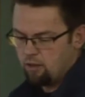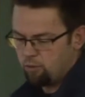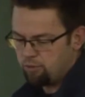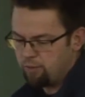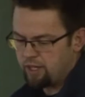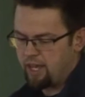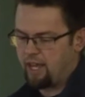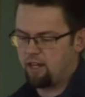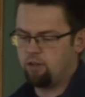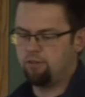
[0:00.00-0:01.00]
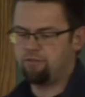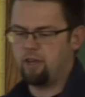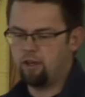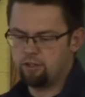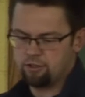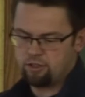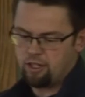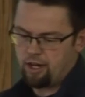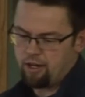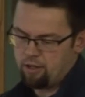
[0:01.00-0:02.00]
with mechanical failure
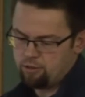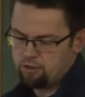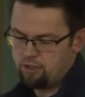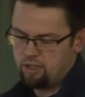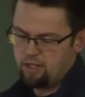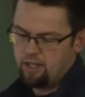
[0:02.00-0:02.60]
scenarios